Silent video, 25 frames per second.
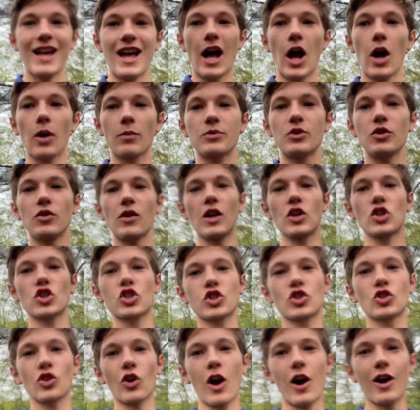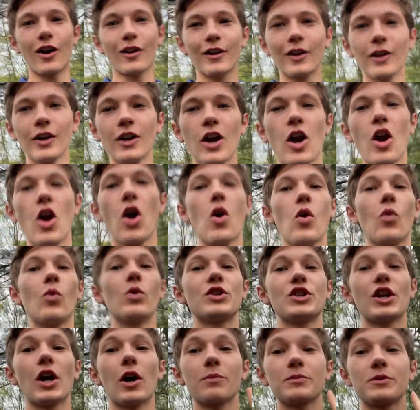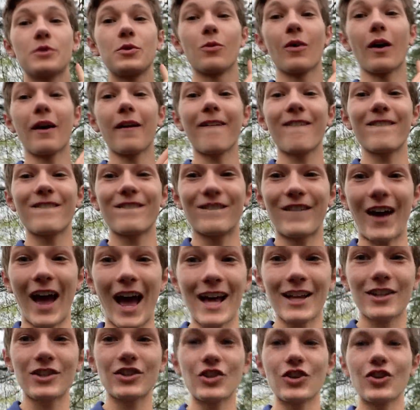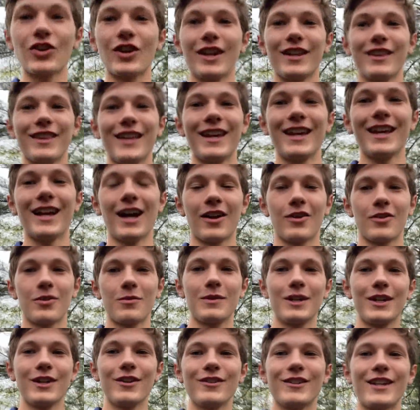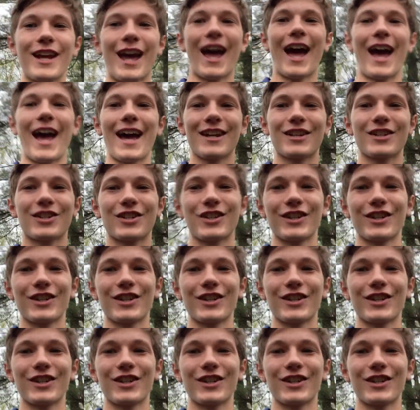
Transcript: Helps you get stronger, which helps you run faster in the 800-meter dash.